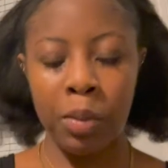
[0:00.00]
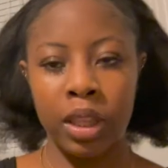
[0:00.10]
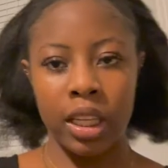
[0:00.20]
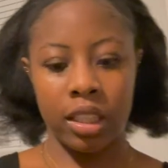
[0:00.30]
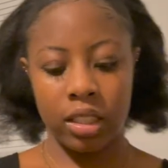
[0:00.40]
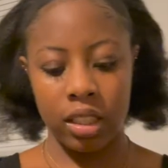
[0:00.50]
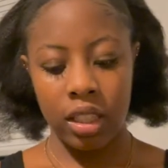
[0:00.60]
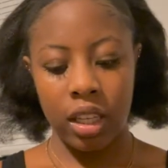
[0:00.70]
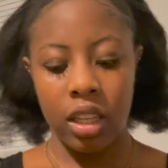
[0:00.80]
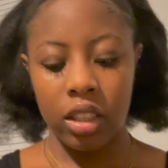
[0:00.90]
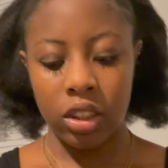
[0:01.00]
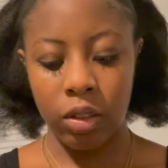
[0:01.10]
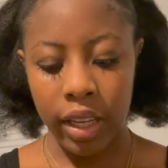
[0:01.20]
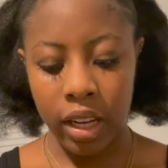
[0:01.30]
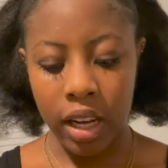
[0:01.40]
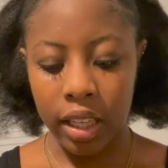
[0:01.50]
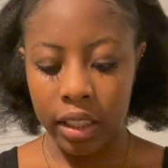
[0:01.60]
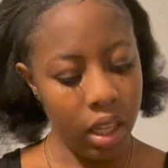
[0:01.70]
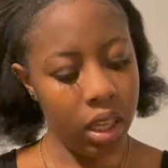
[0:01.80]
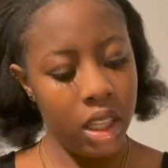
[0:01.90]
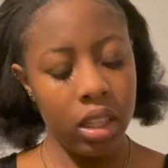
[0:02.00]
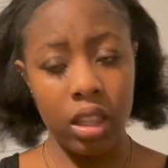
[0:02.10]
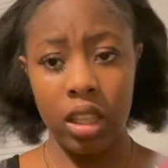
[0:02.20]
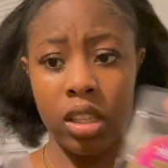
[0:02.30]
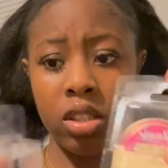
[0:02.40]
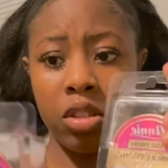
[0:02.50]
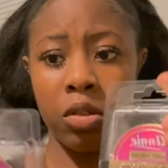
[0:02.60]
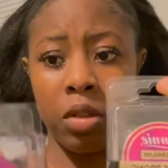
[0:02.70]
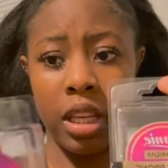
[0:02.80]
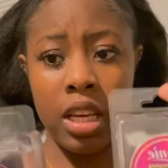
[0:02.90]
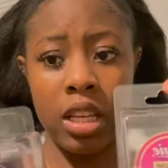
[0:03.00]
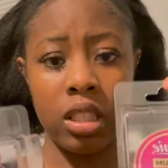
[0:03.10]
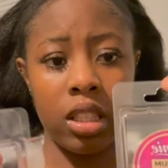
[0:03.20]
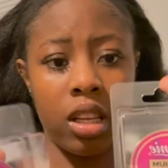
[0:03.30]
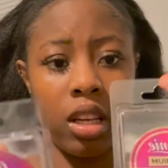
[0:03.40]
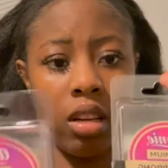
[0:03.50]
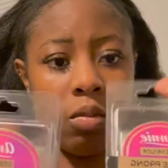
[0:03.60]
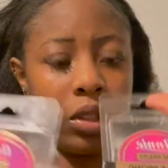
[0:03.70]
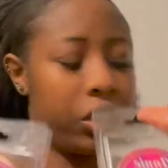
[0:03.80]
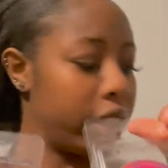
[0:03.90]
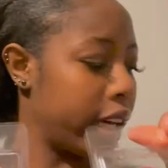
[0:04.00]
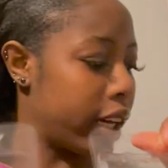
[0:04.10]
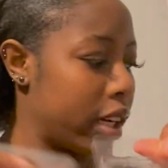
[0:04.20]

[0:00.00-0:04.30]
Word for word: things. So I got these two things, which are like